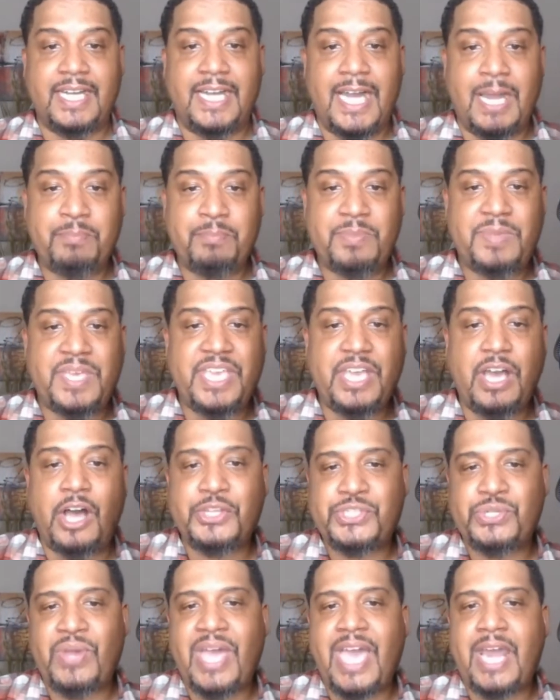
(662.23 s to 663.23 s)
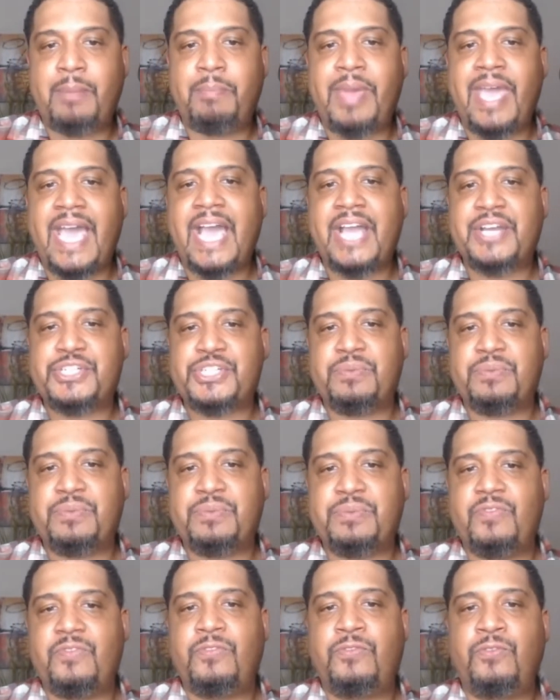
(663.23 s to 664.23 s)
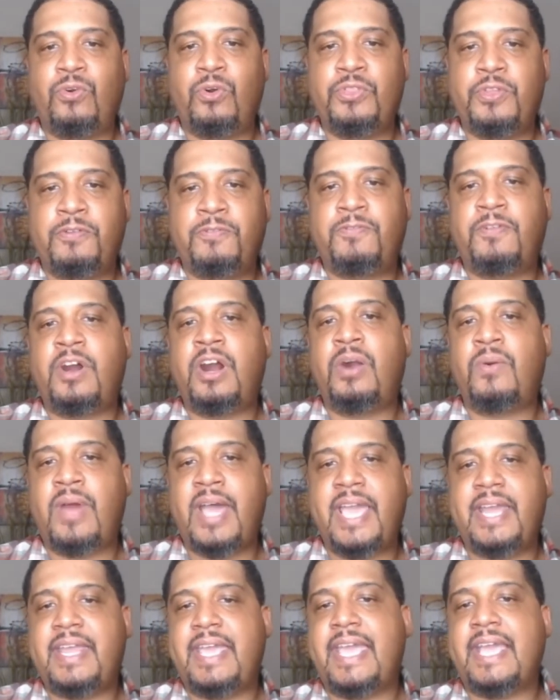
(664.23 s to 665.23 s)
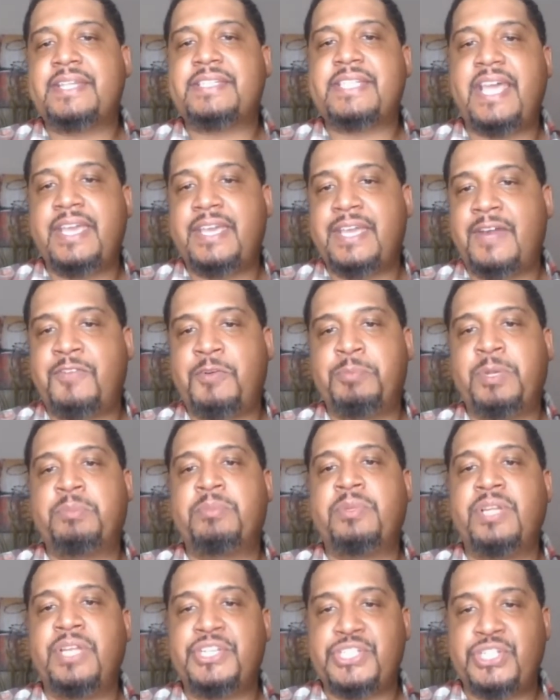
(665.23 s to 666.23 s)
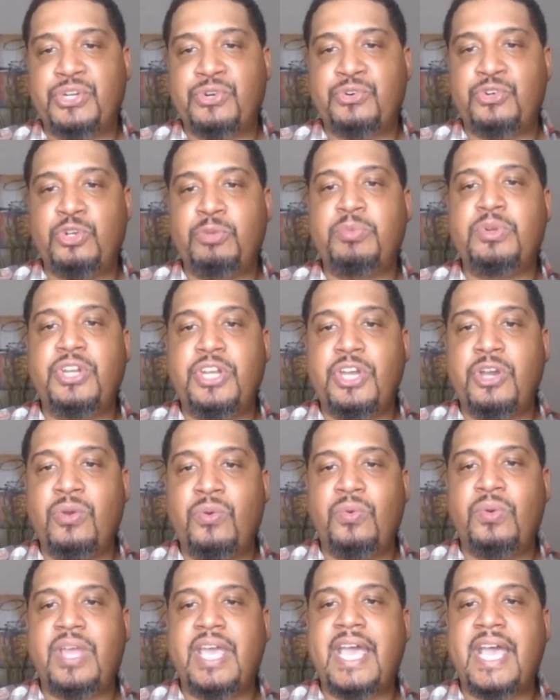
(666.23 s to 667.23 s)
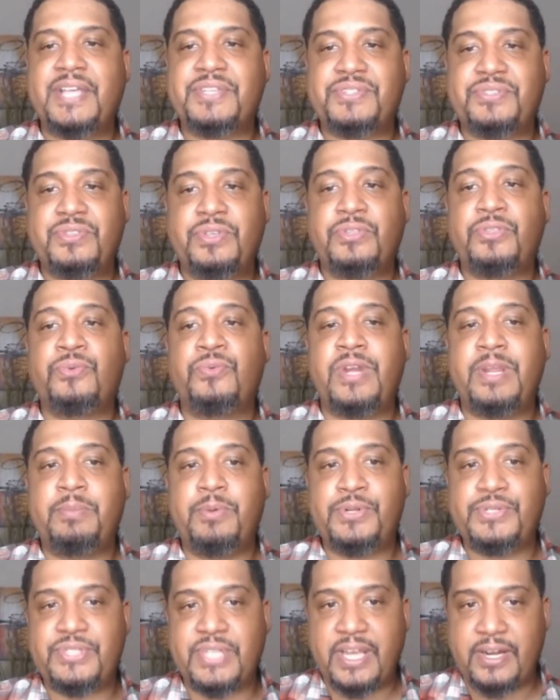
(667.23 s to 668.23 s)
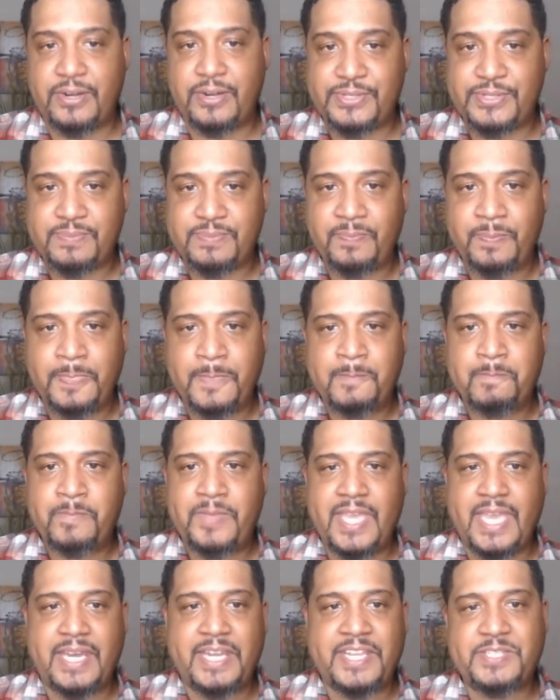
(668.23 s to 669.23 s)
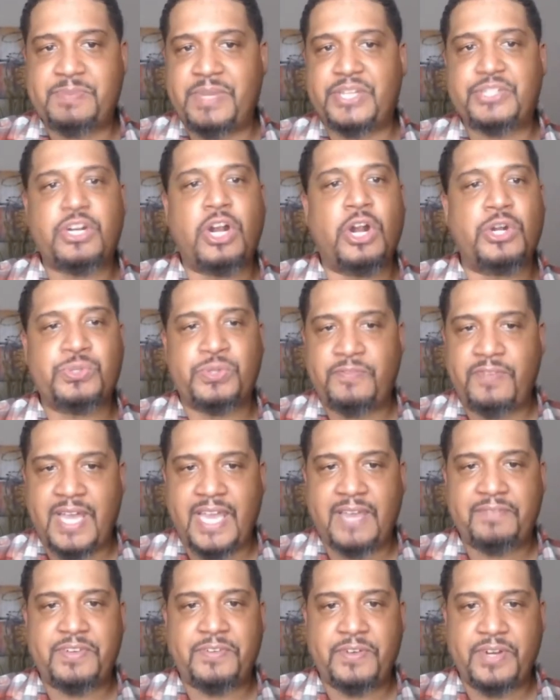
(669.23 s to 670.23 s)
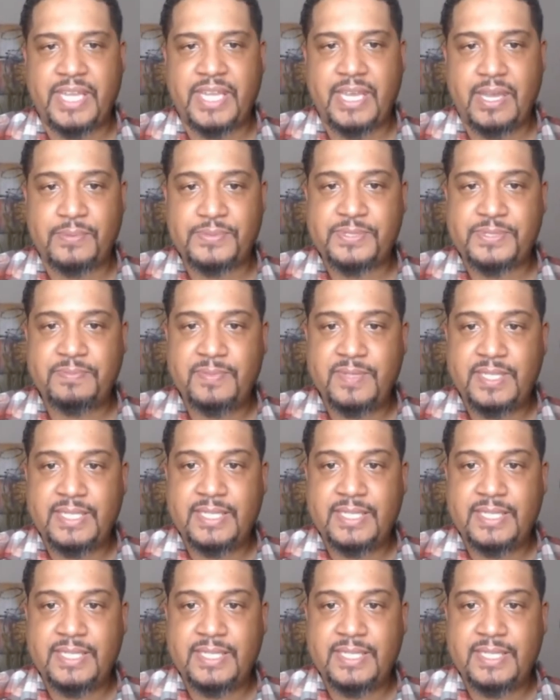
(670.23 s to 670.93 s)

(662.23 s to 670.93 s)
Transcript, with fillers: Um, he also had a patch for the far right anti government militia group known as the Three Percenters. And he's being charged with five different counts.